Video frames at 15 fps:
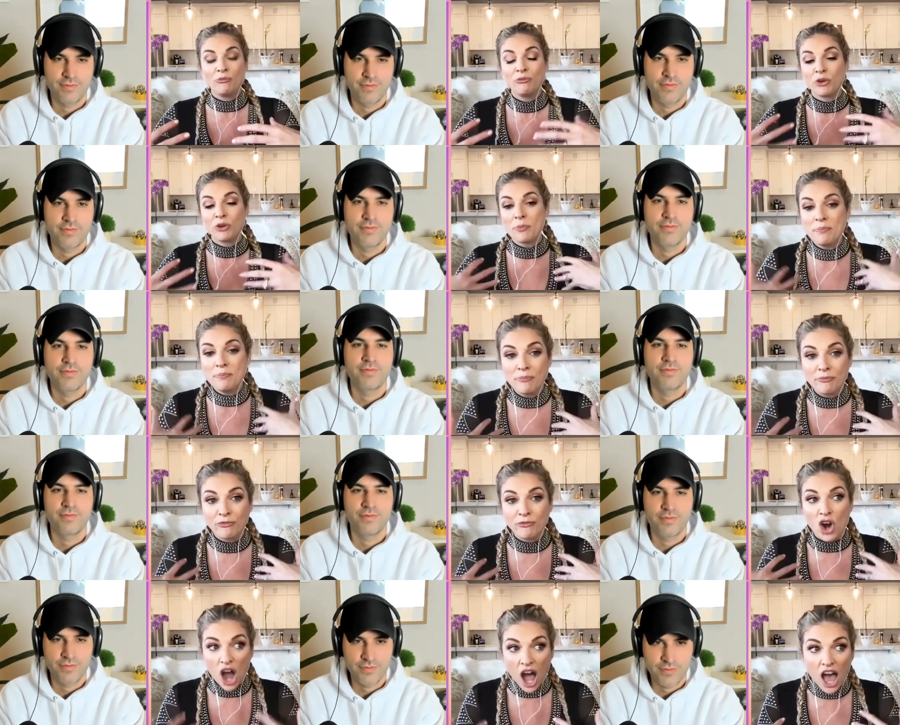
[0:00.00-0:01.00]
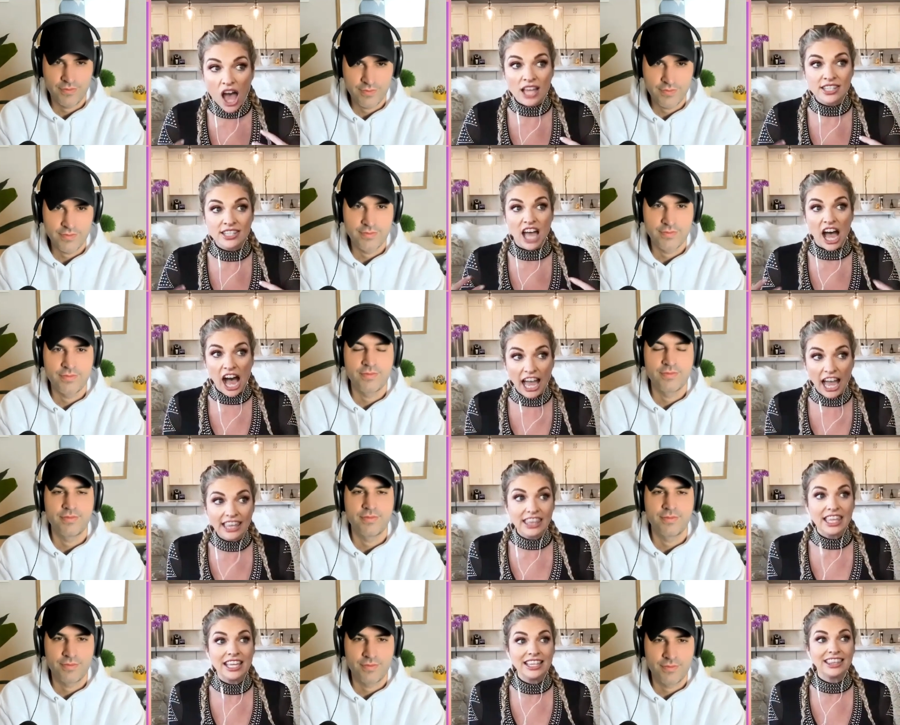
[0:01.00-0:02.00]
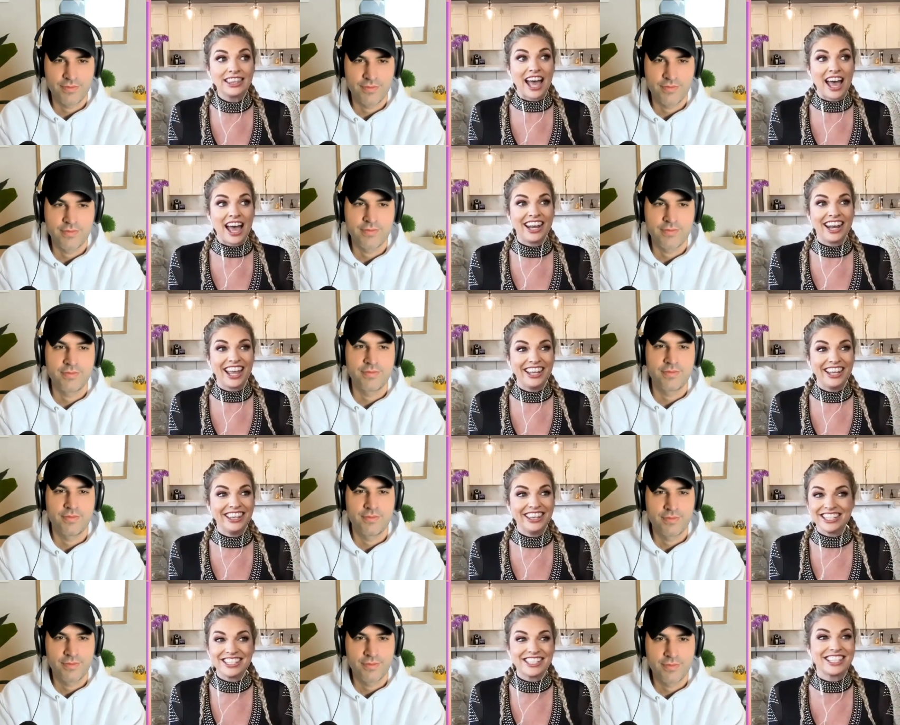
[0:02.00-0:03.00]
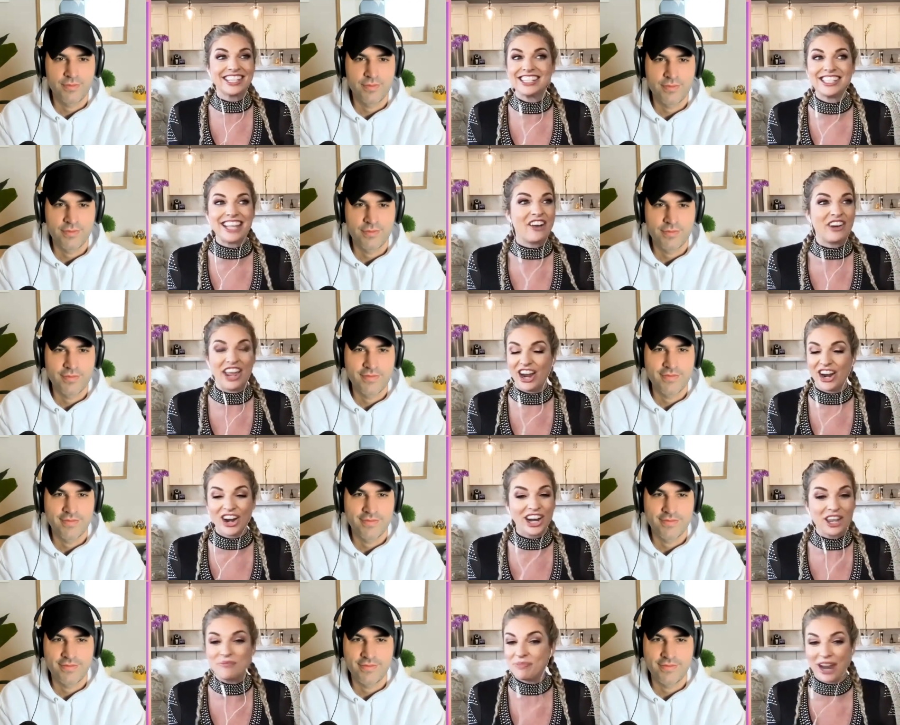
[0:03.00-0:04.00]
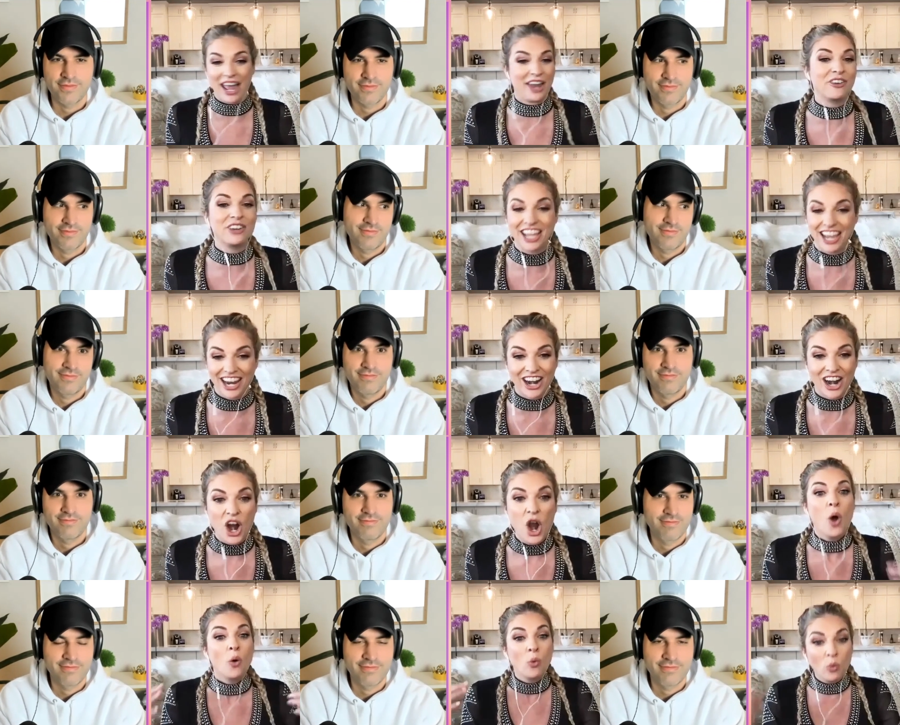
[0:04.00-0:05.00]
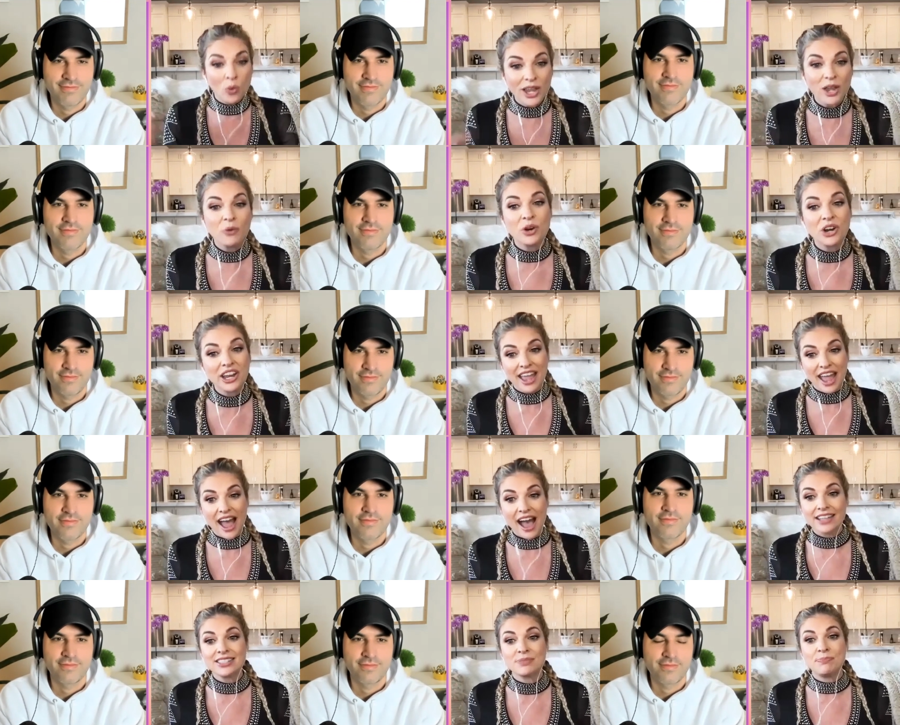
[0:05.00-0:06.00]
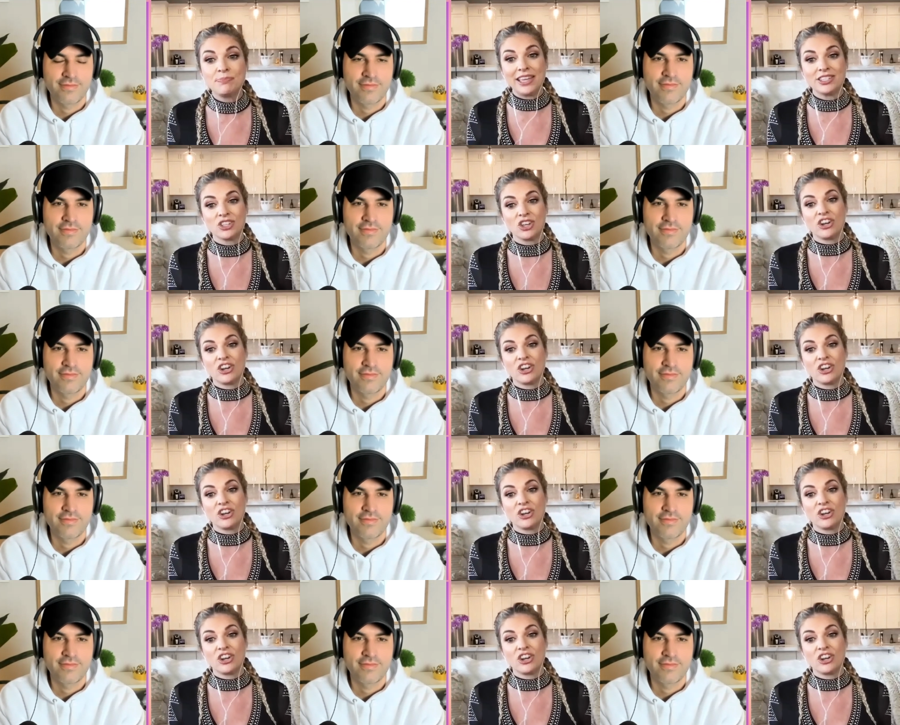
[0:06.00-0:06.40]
Speaker 1: for for us i think that and this is going to sound arrogant but i don't care we were cast based